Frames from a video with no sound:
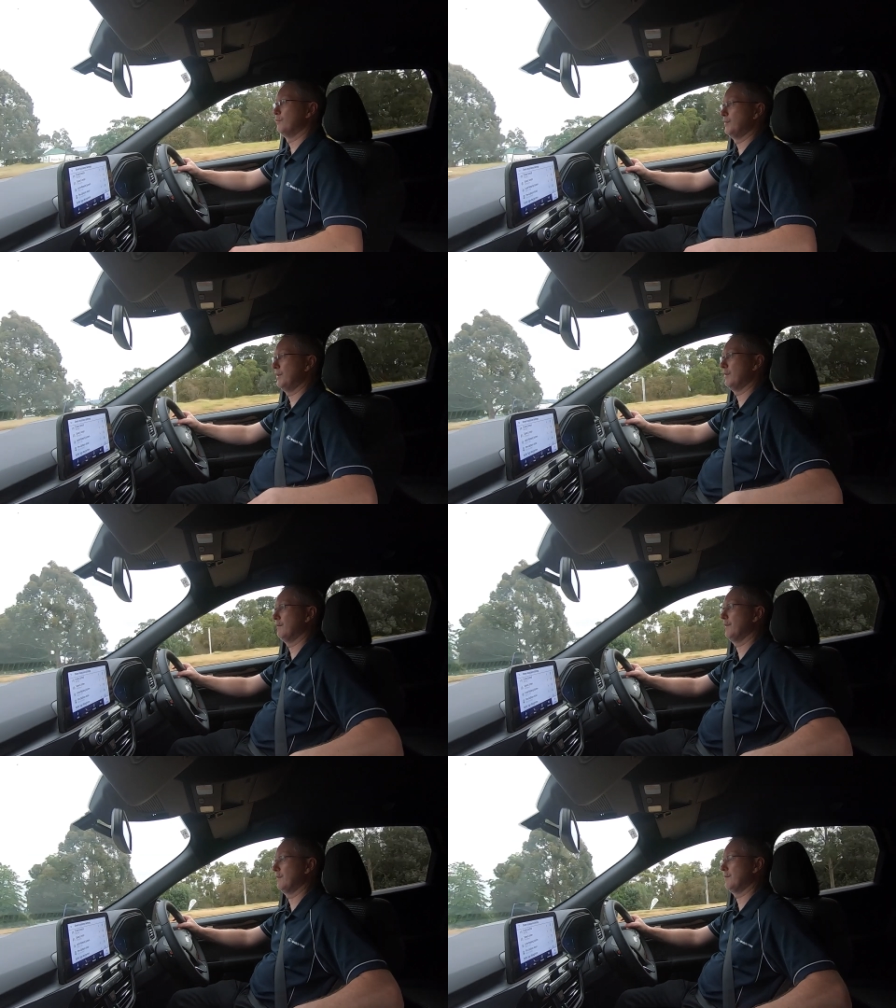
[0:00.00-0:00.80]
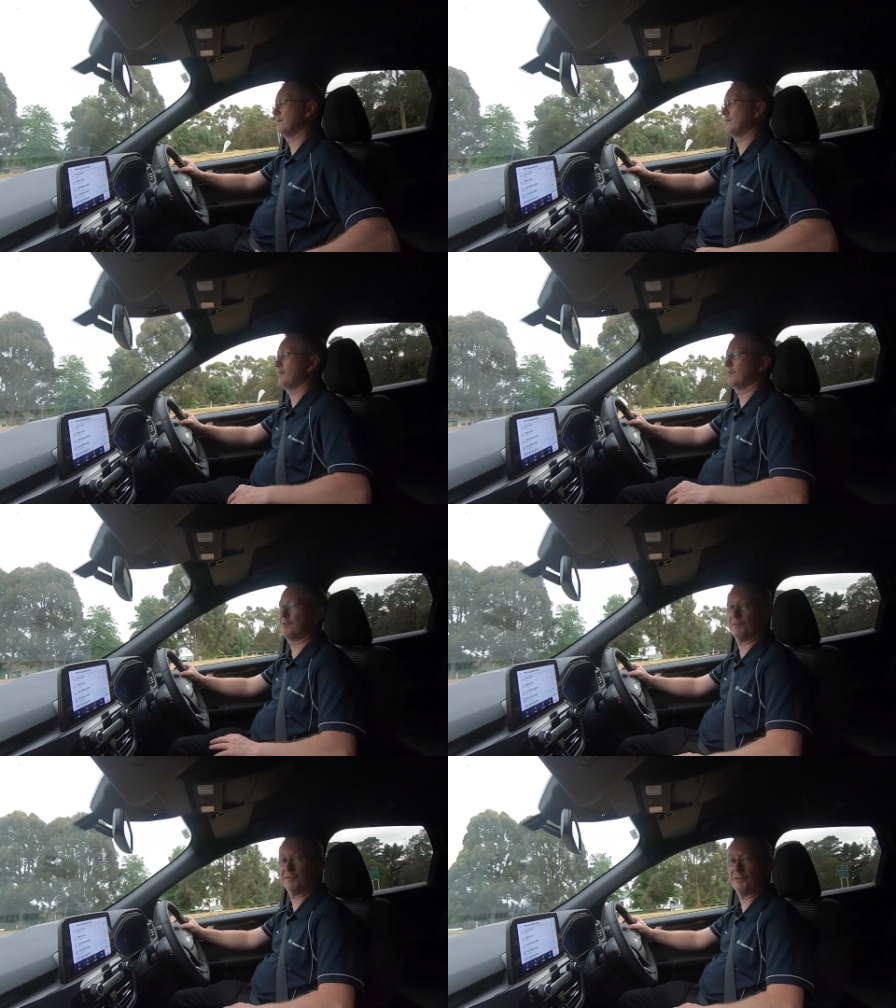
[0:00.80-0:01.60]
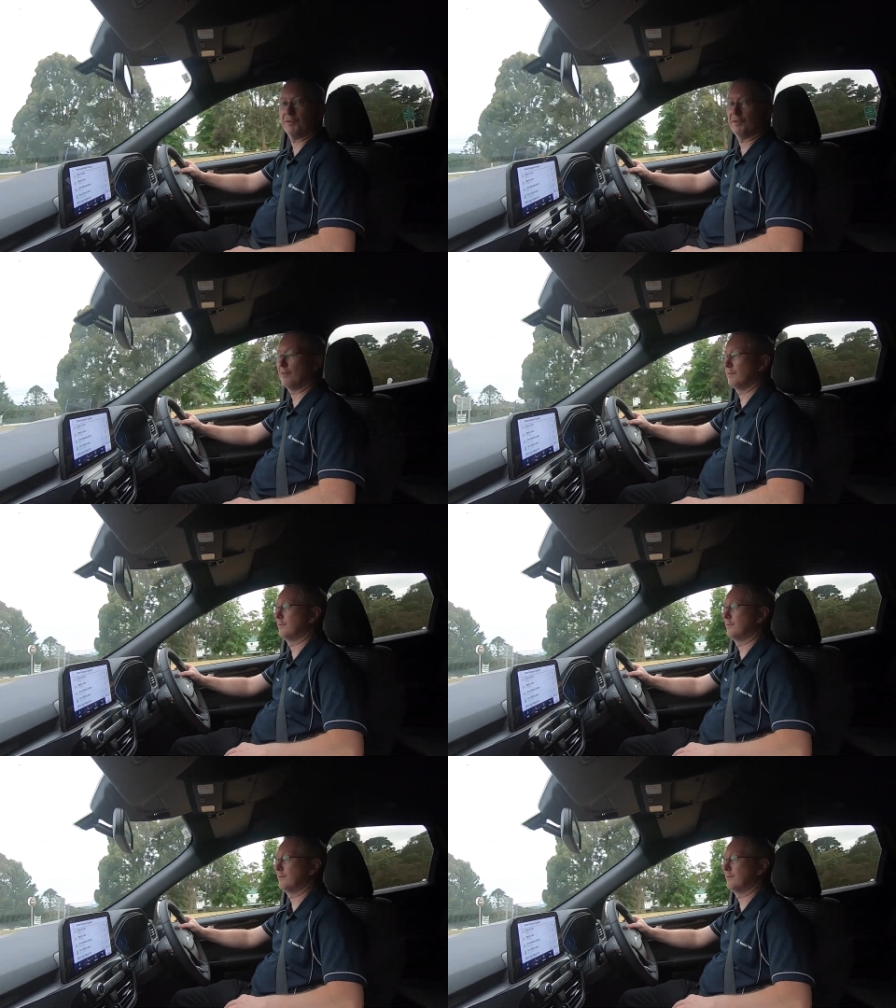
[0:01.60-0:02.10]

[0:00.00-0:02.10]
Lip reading: But yeah, the fact that it's adjustable is quite nice.